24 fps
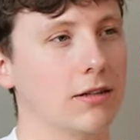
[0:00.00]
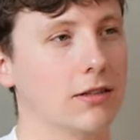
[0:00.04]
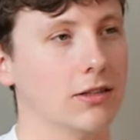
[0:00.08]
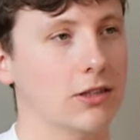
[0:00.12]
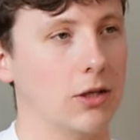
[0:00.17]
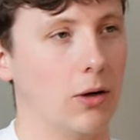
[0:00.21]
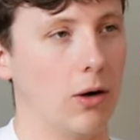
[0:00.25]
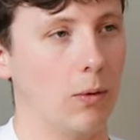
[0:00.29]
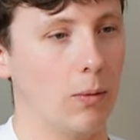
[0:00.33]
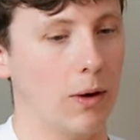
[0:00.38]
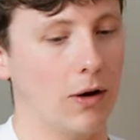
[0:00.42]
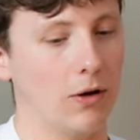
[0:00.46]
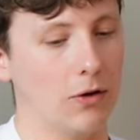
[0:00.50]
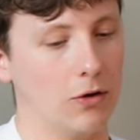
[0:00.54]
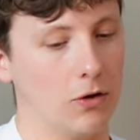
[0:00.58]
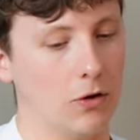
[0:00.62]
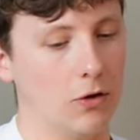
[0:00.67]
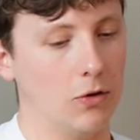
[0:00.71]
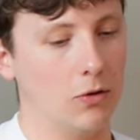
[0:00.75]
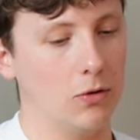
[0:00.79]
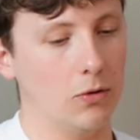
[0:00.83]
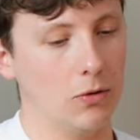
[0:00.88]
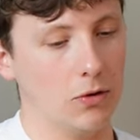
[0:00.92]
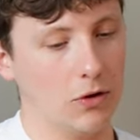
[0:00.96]
So I went on
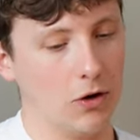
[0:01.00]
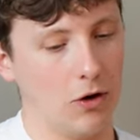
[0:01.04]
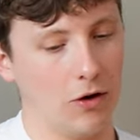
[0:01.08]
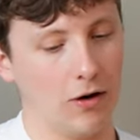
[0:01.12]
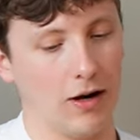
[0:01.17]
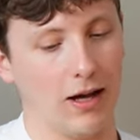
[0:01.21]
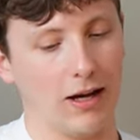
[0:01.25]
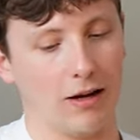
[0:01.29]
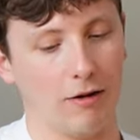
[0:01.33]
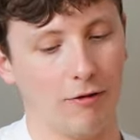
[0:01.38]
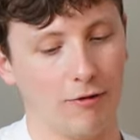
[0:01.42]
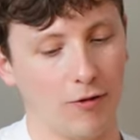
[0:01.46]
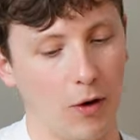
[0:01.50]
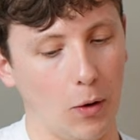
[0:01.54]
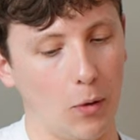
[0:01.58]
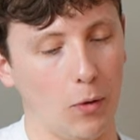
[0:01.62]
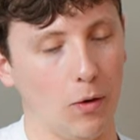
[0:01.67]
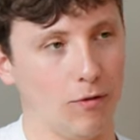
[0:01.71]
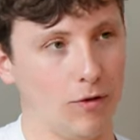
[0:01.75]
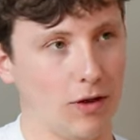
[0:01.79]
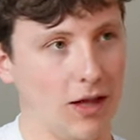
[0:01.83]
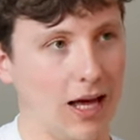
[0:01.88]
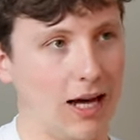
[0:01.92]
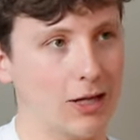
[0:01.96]
Google, got like a photo
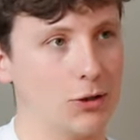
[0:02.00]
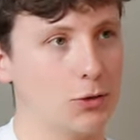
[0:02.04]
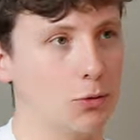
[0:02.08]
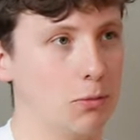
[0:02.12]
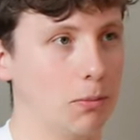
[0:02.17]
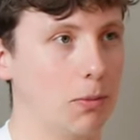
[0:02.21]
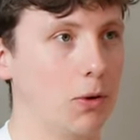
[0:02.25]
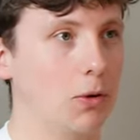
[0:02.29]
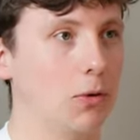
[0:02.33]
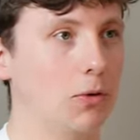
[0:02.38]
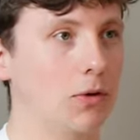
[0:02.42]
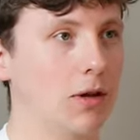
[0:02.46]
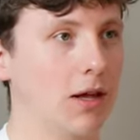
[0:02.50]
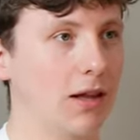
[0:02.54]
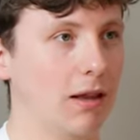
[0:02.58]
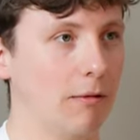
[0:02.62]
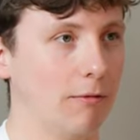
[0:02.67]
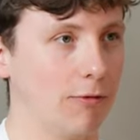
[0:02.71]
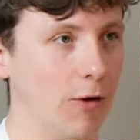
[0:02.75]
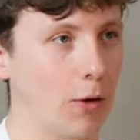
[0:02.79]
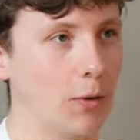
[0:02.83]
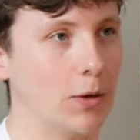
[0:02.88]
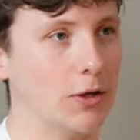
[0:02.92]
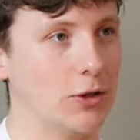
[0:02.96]
of the actual moon and then
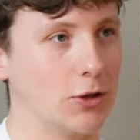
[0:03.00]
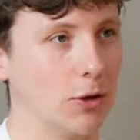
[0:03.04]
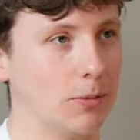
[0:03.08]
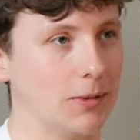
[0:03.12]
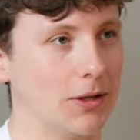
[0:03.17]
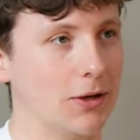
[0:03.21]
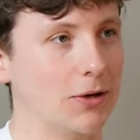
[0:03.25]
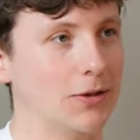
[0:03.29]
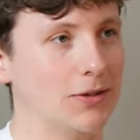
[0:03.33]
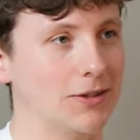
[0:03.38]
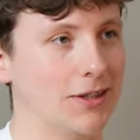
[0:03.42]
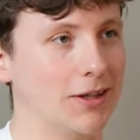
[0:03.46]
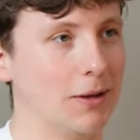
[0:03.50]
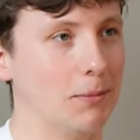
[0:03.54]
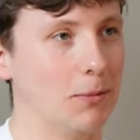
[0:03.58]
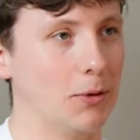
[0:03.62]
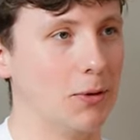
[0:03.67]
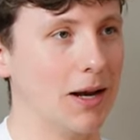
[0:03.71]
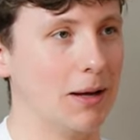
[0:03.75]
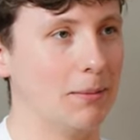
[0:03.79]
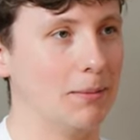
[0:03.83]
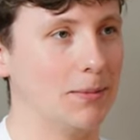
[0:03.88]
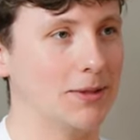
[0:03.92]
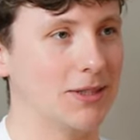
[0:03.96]
photoshopped it onto the
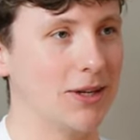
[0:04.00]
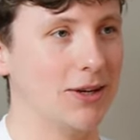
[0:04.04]
moon lamp.